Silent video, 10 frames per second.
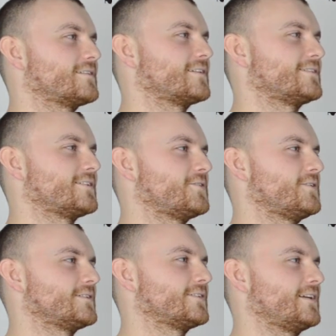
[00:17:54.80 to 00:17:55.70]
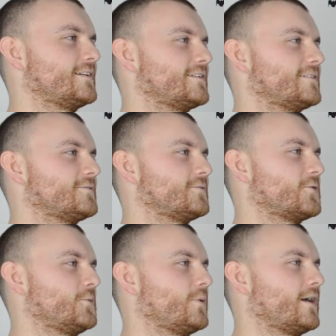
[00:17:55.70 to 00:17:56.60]
Considering it's like
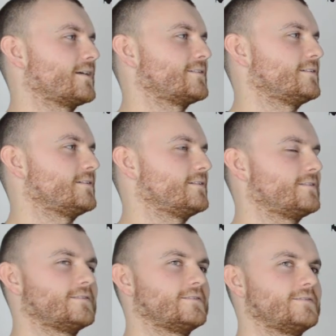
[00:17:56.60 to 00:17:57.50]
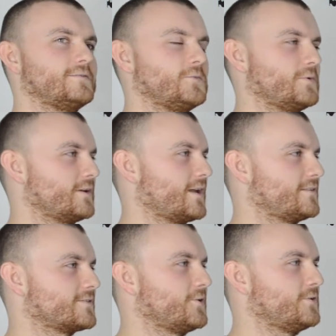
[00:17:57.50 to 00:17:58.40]
go back to
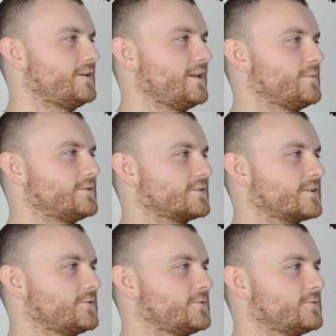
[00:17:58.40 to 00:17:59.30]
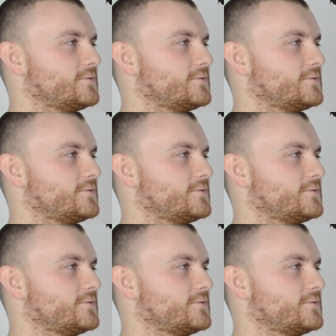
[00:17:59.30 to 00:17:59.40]
kids calling you names at school.